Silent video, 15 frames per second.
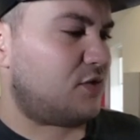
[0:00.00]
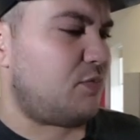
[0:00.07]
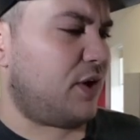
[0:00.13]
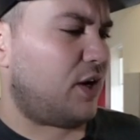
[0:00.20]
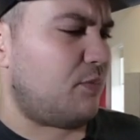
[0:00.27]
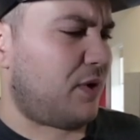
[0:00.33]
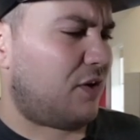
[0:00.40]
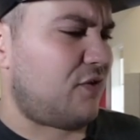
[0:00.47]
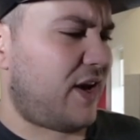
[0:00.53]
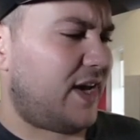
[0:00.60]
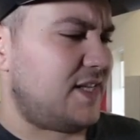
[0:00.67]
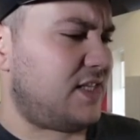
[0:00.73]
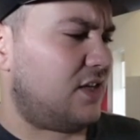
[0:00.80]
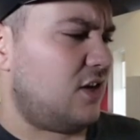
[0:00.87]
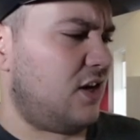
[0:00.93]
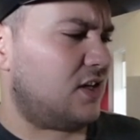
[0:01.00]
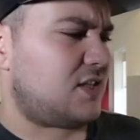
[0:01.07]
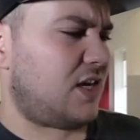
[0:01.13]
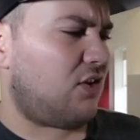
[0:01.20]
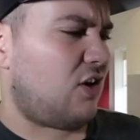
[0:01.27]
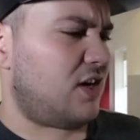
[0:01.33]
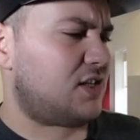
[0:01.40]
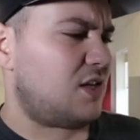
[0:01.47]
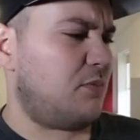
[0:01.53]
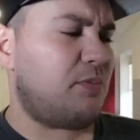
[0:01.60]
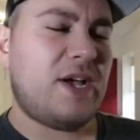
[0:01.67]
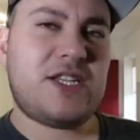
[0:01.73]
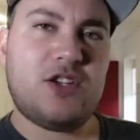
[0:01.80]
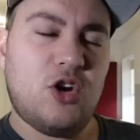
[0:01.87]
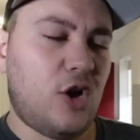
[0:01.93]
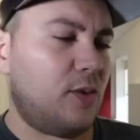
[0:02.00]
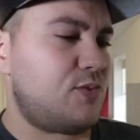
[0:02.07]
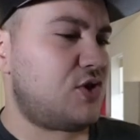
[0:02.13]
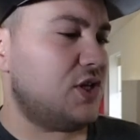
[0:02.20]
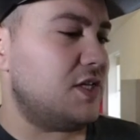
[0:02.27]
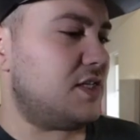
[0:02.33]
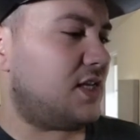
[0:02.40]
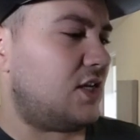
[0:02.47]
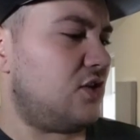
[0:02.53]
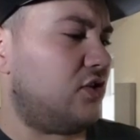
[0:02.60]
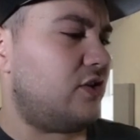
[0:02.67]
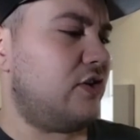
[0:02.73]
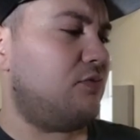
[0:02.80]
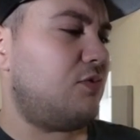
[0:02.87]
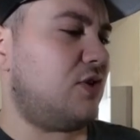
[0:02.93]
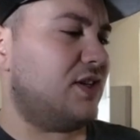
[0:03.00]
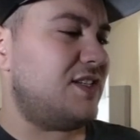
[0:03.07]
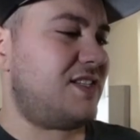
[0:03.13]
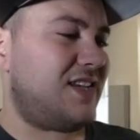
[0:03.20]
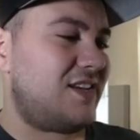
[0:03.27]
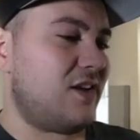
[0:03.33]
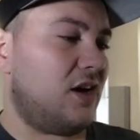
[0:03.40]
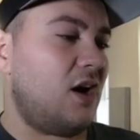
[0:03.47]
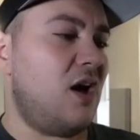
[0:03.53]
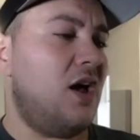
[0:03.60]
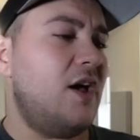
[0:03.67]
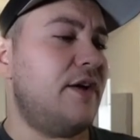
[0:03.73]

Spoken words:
but above 80 Hertz there are some better options that you could consider